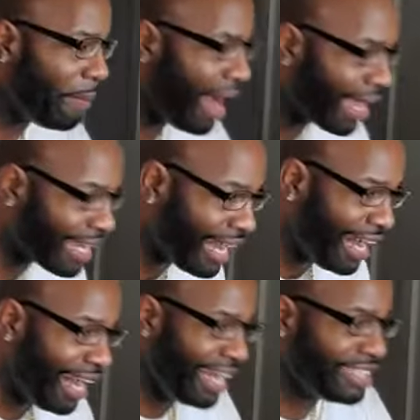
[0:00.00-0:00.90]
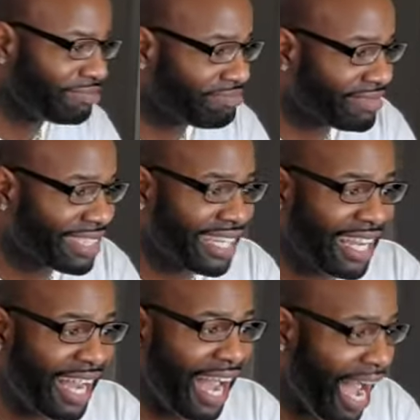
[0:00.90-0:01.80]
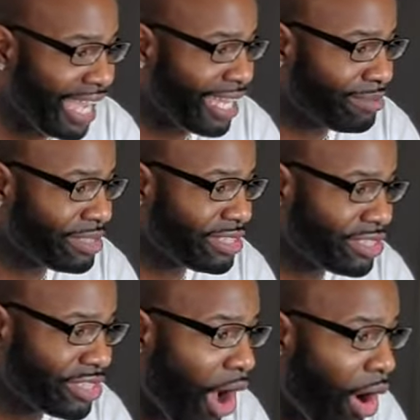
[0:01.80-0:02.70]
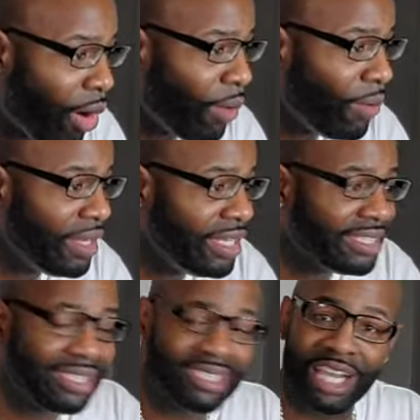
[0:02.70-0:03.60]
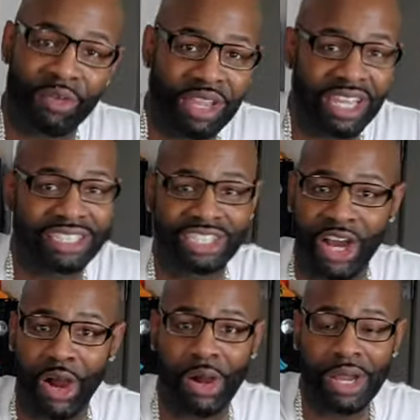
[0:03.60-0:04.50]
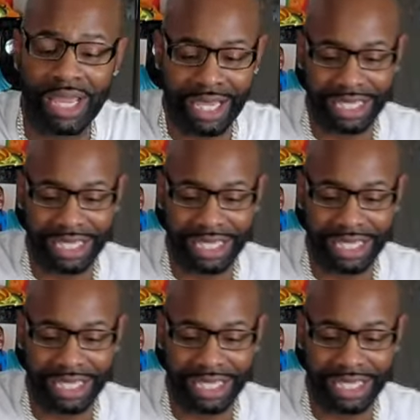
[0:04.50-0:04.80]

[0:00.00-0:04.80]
My God, I am so serious, y'all.